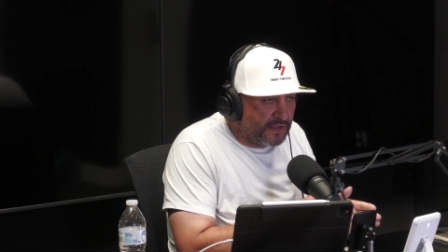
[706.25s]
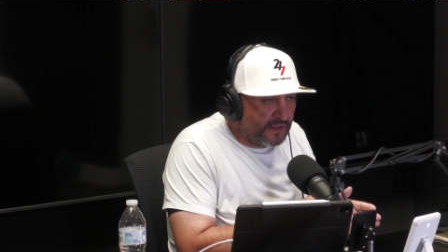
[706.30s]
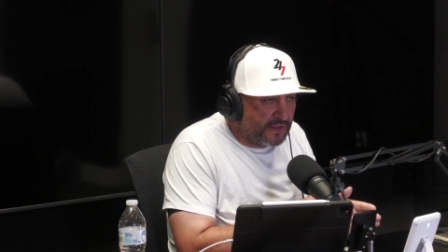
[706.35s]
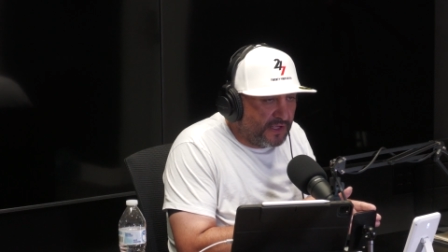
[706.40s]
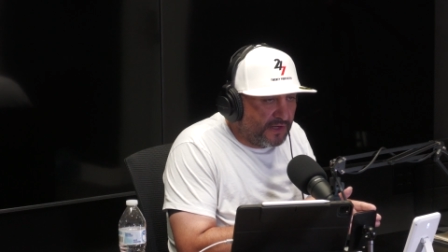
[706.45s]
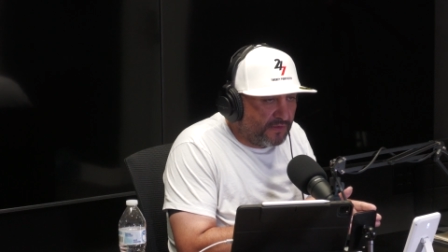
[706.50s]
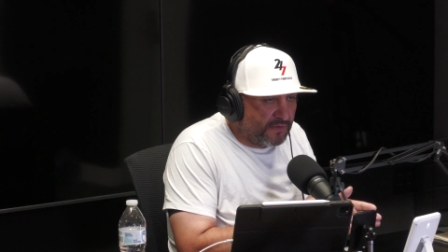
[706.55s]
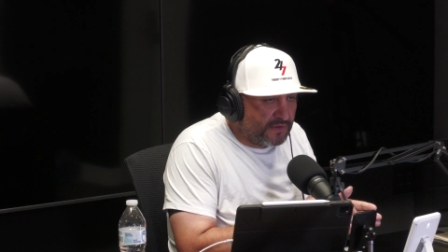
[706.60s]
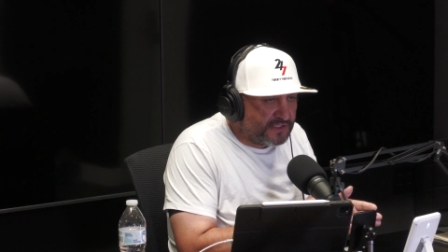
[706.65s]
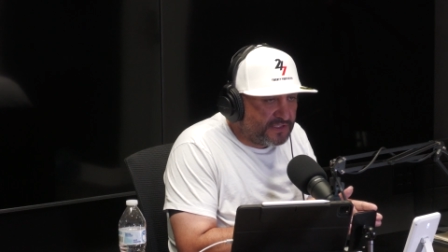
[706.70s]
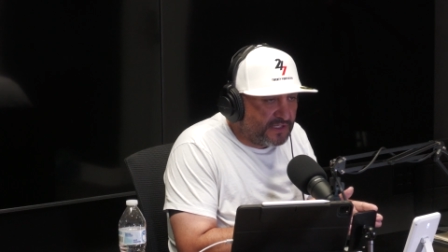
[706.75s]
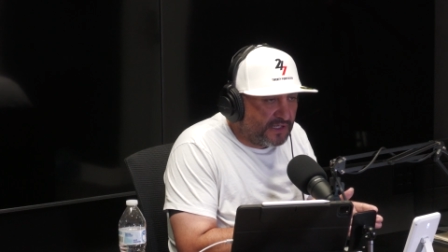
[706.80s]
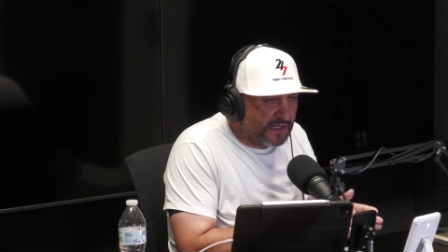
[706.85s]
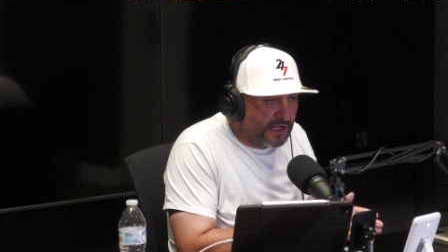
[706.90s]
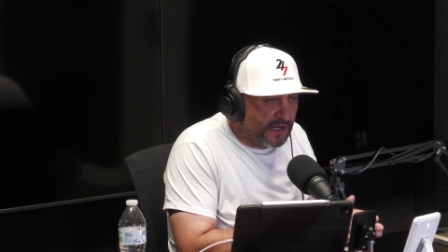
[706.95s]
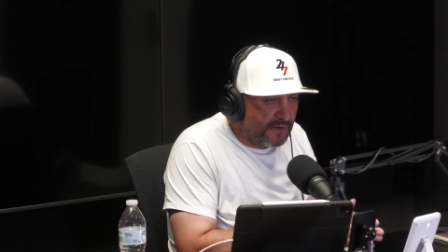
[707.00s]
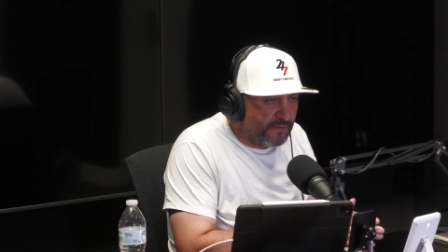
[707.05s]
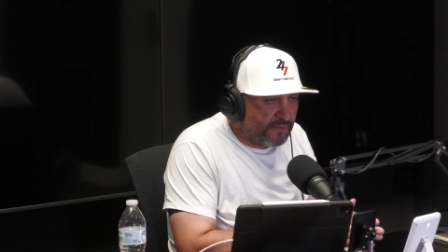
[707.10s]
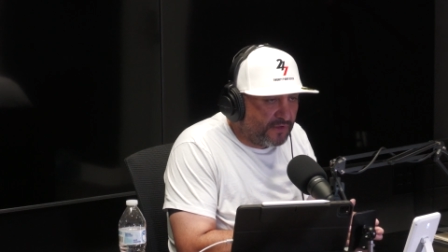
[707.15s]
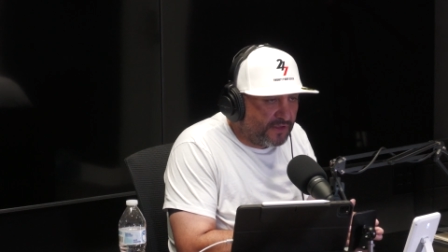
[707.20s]
there was a
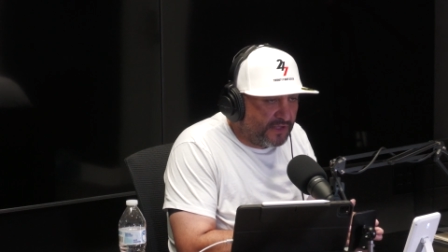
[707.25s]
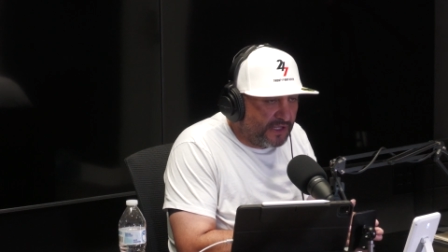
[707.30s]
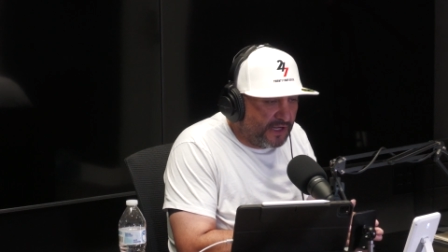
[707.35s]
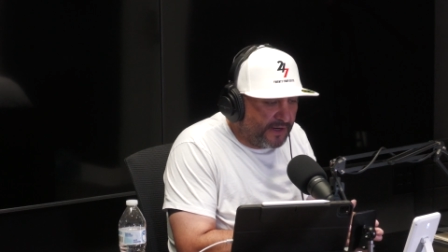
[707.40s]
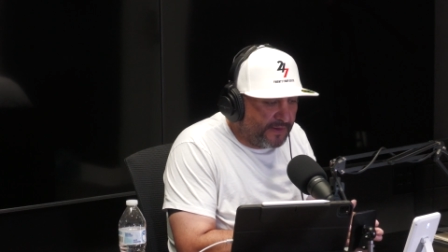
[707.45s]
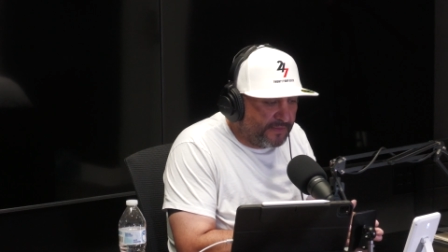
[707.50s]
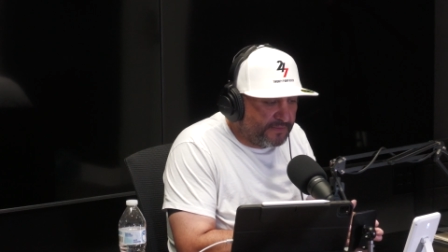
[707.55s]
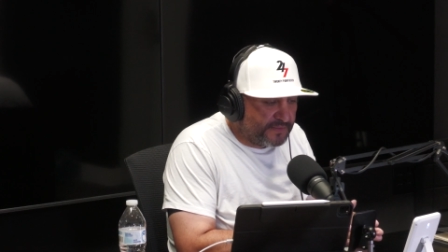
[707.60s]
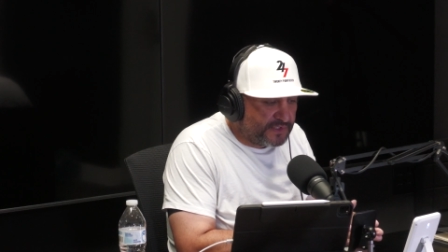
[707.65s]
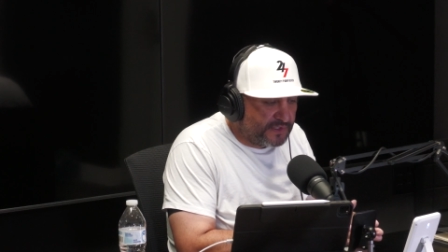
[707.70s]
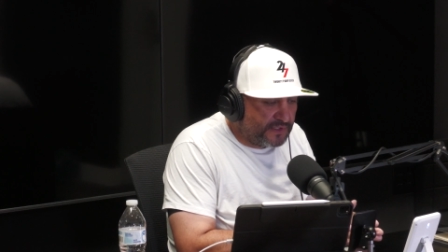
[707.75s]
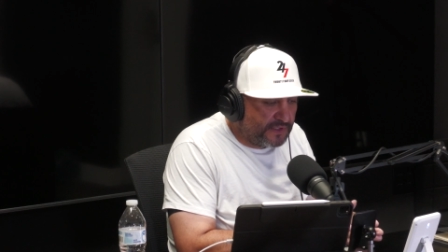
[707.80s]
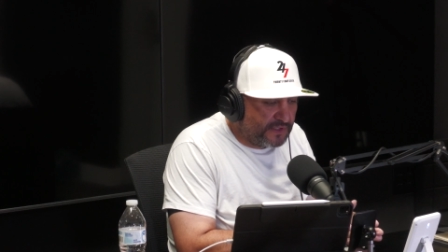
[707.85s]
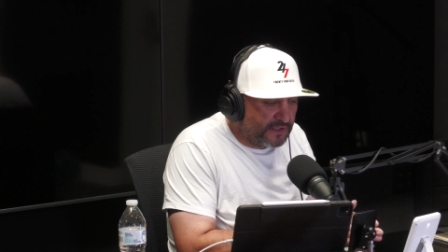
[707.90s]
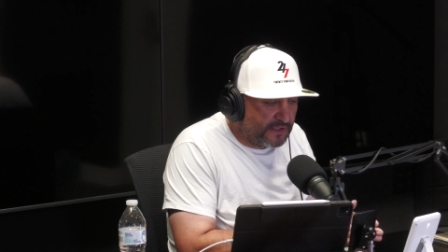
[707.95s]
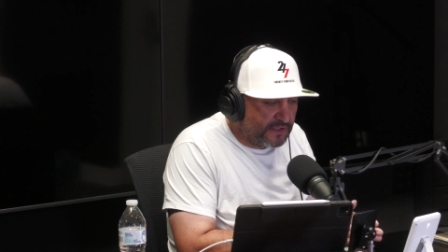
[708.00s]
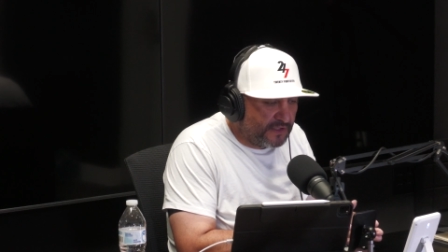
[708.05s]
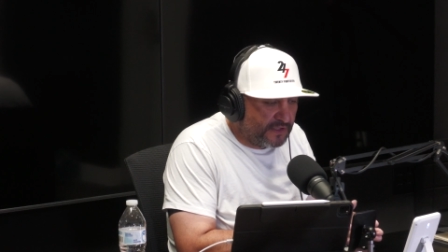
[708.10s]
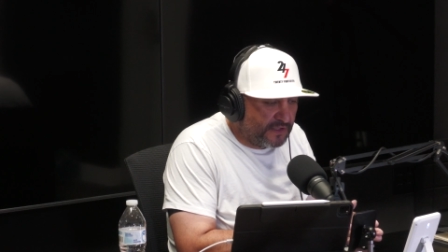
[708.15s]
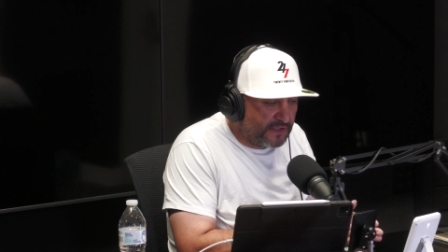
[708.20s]
couple times,
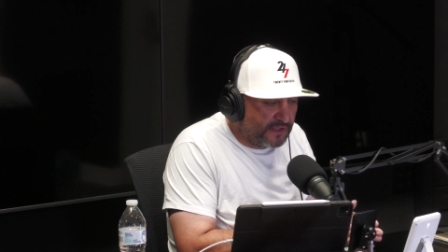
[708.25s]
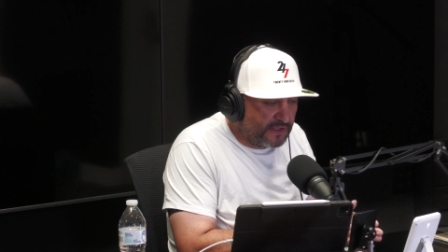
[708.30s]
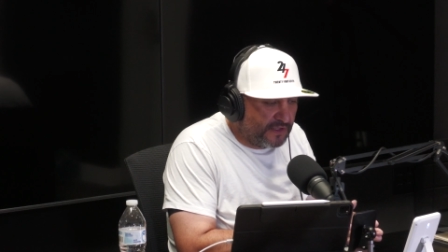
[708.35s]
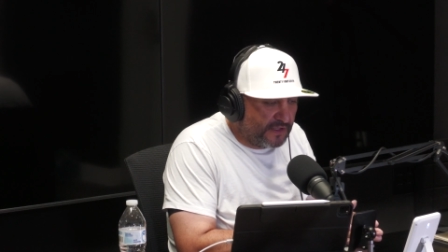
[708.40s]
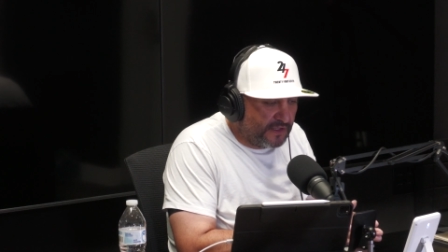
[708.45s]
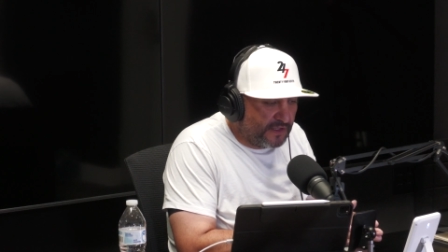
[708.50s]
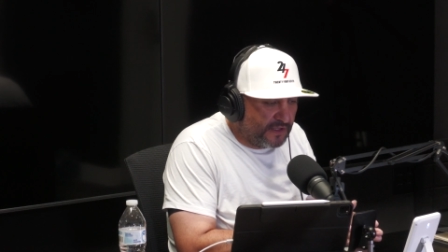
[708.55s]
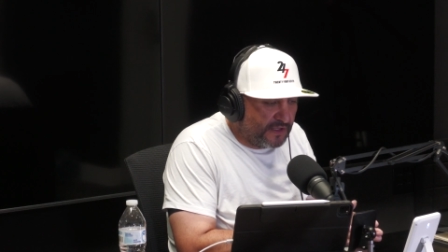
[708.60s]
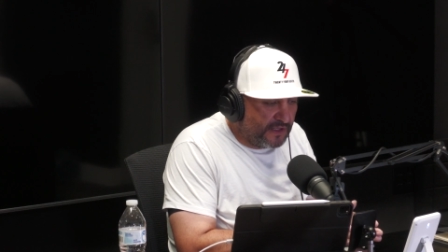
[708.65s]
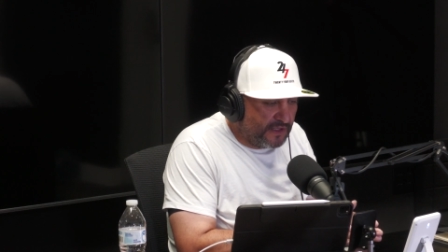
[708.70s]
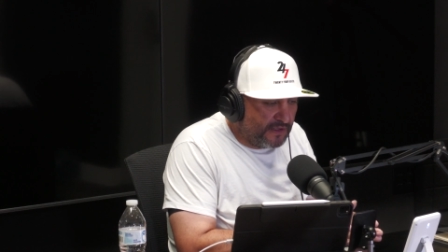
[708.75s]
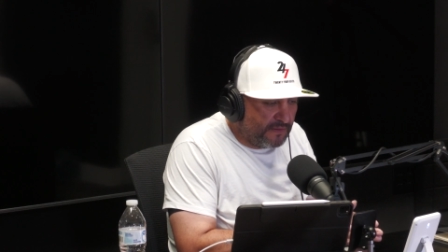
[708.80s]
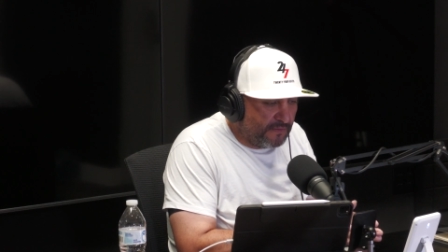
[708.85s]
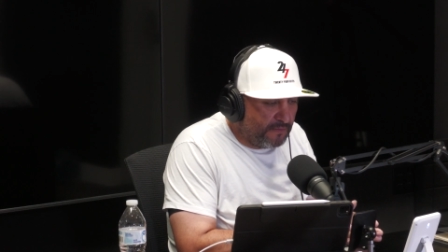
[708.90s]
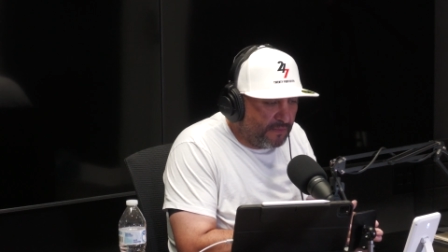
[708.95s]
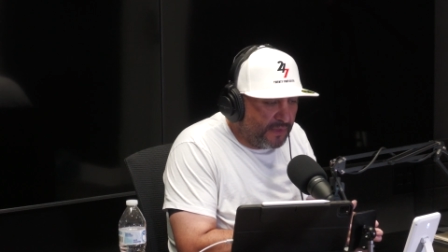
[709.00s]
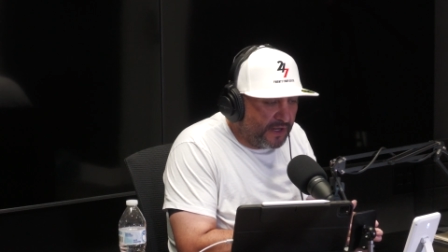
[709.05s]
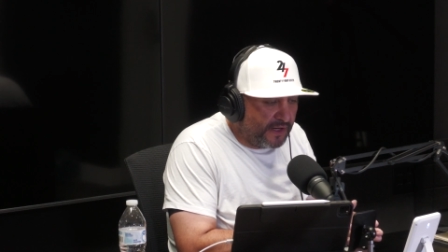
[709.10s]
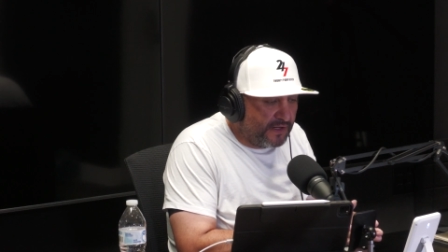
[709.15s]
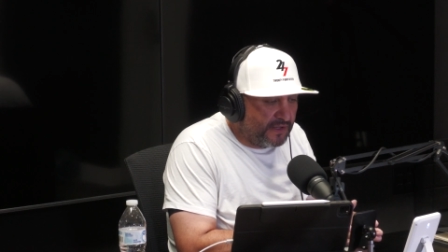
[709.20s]

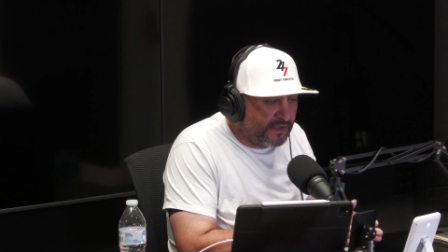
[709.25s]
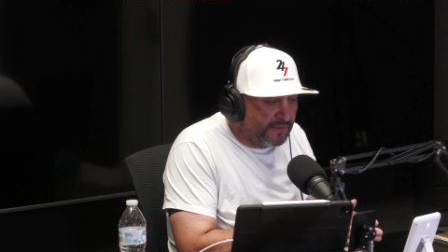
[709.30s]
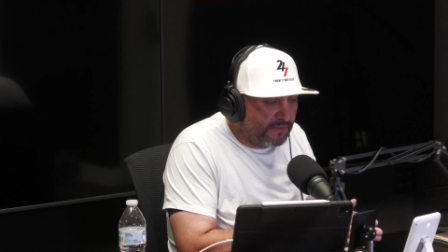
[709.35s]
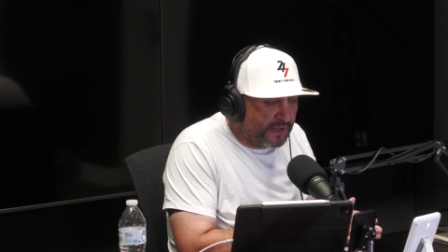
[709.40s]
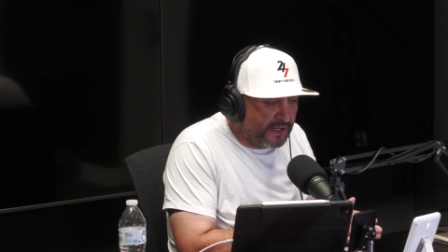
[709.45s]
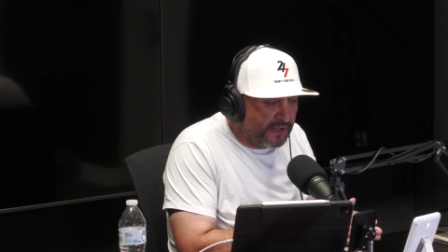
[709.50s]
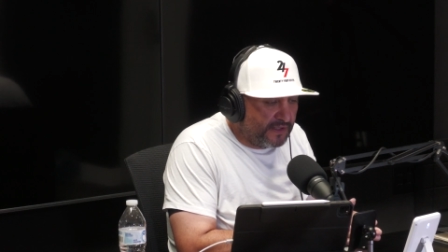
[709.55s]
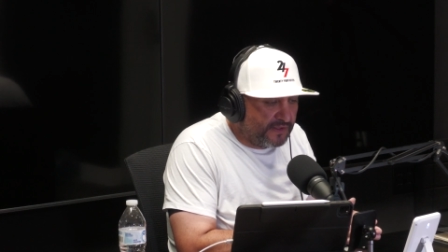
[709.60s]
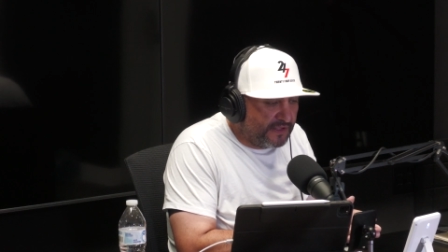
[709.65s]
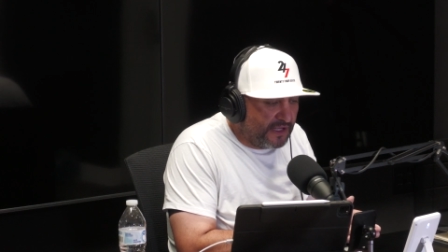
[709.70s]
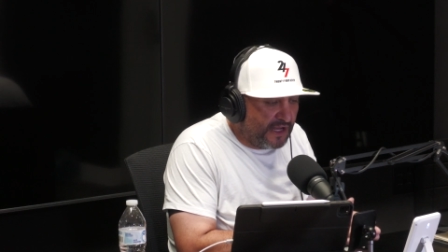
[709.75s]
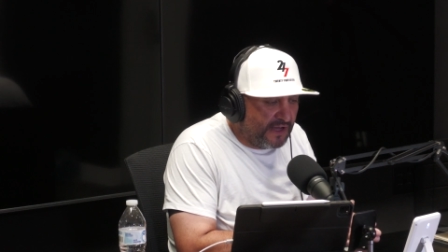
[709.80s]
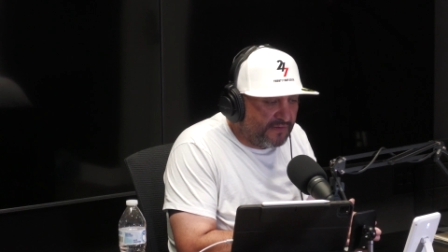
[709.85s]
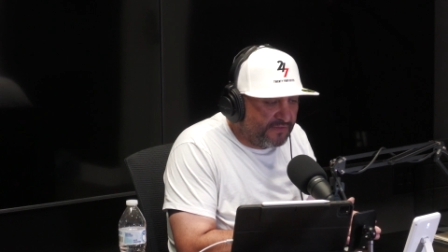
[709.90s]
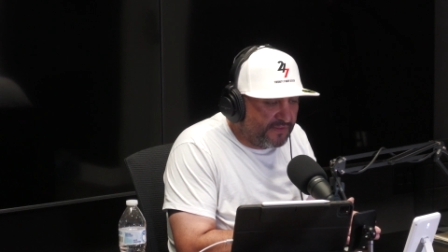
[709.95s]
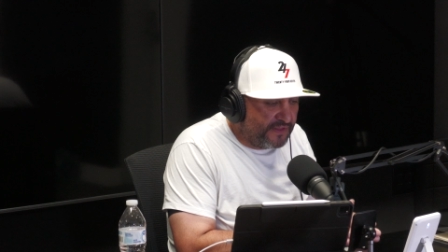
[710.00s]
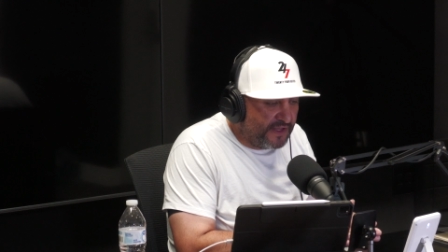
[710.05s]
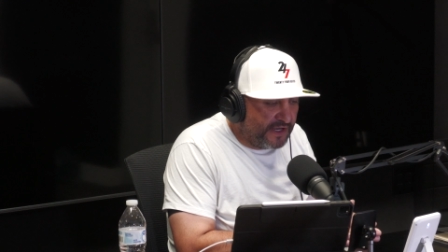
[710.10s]
very, very tough